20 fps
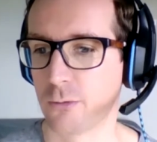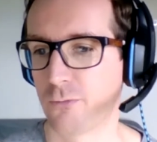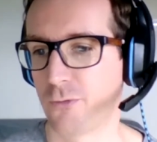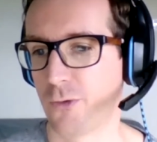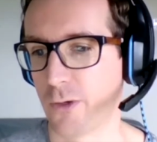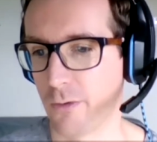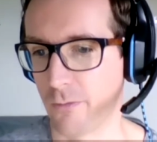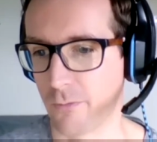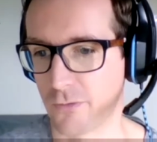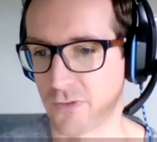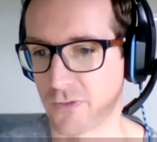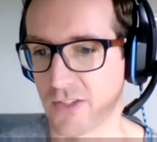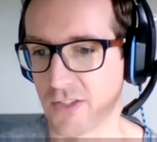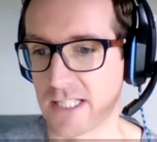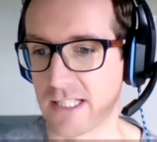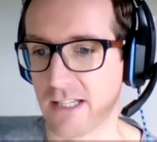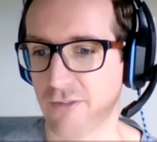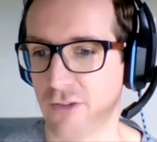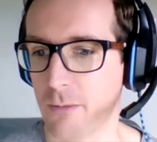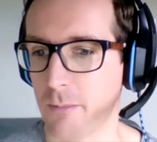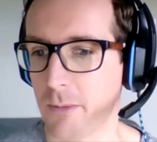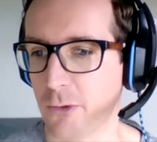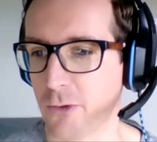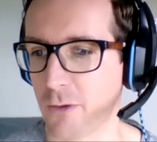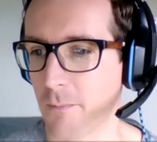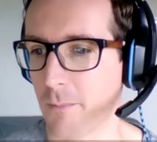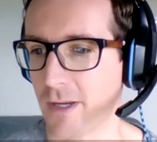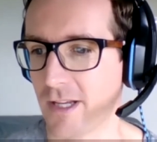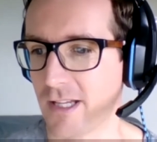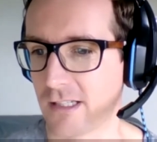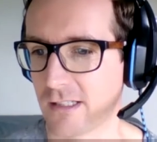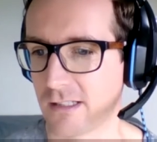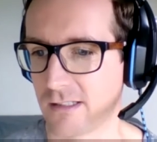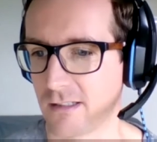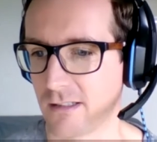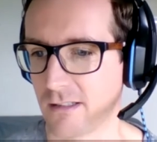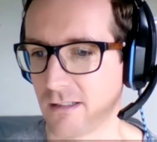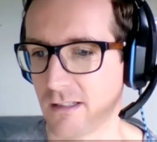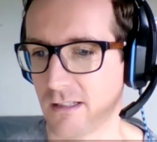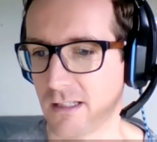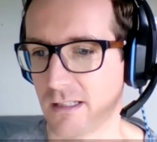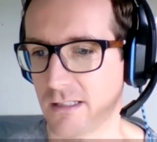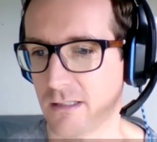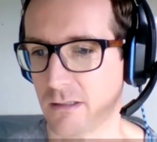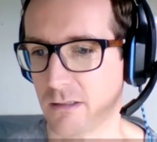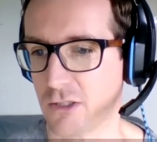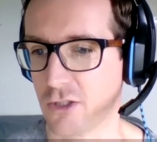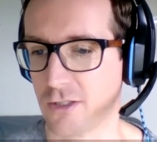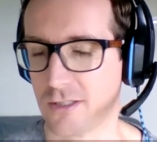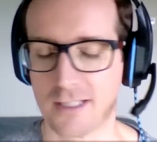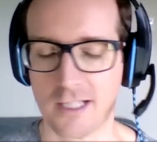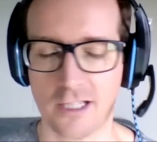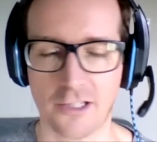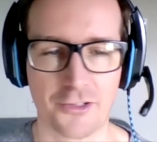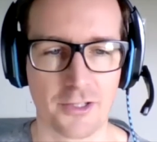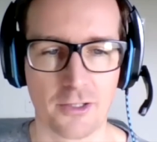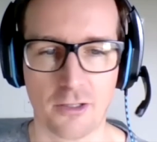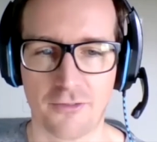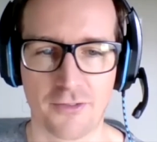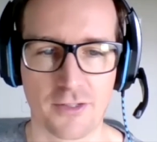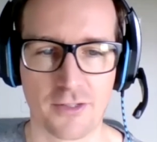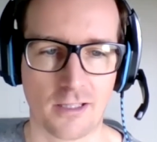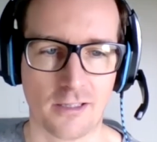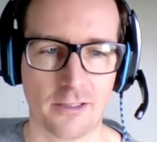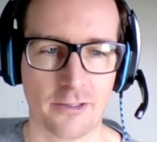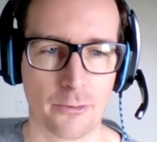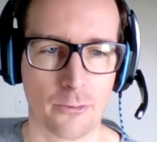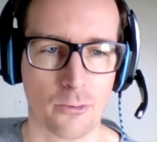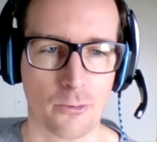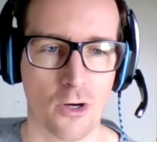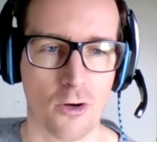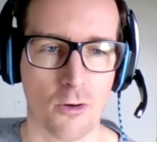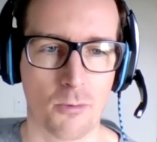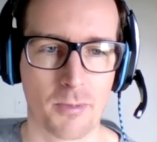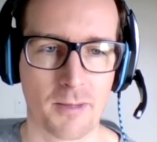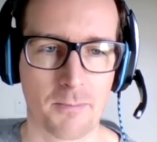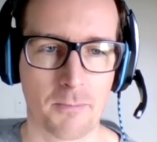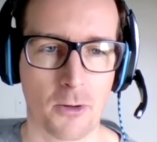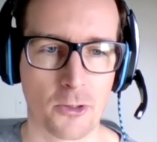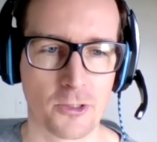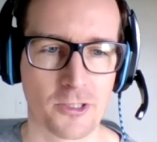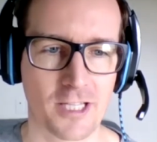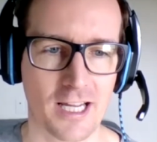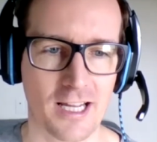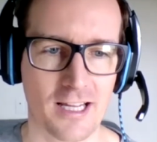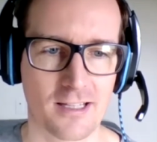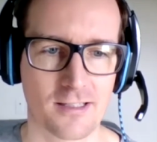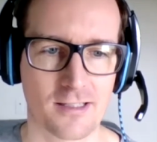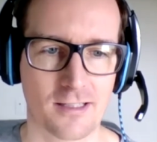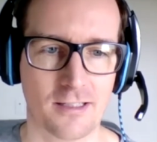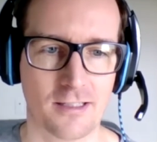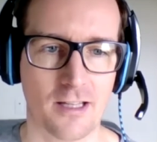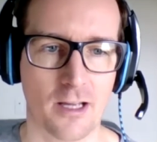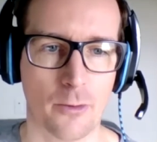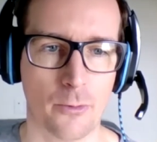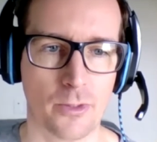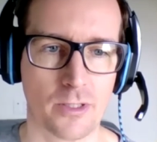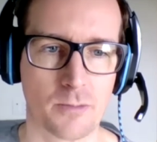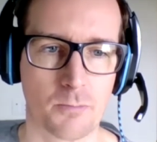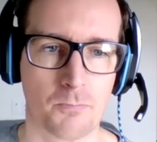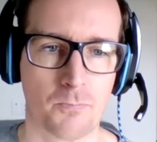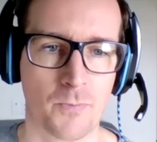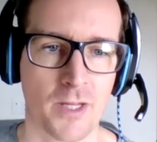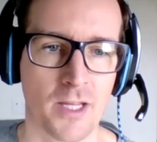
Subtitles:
for 7 Million Bikes, it's just started off as a little hobby podcast, and now it's